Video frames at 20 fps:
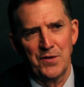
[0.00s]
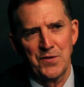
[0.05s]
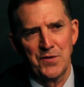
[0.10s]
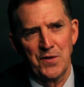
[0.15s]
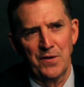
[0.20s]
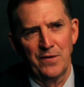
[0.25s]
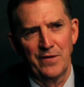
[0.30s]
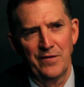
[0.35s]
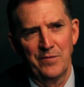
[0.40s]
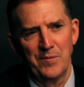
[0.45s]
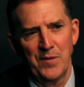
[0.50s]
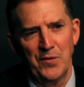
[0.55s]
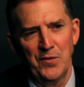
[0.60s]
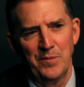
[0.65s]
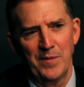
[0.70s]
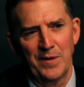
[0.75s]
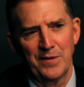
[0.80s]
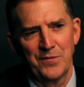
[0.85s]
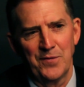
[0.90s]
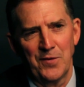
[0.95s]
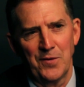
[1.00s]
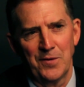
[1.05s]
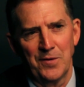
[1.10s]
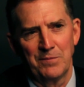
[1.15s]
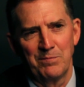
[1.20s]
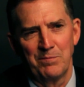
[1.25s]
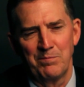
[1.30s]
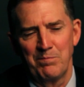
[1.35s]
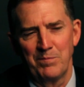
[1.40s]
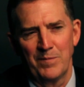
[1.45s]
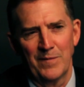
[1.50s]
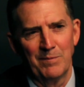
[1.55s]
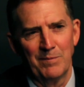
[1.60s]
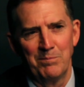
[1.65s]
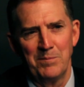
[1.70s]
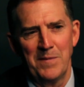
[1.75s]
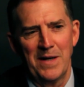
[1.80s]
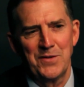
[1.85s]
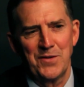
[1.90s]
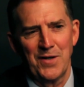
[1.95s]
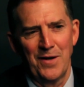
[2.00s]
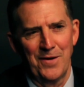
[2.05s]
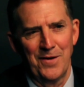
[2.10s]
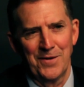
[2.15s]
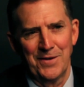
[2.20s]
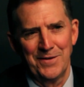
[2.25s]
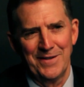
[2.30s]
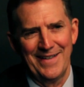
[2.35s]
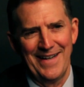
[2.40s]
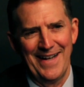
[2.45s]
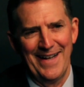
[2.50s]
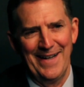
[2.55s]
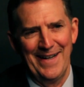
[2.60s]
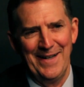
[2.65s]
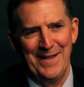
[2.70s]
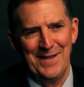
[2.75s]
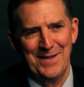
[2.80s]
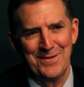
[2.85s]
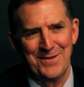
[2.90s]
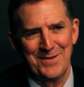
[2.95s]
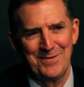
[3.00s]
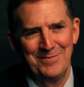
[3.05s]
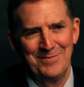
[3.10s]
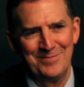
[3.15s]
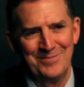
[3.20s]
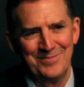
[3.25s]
in the conservative movement for much longer than I have.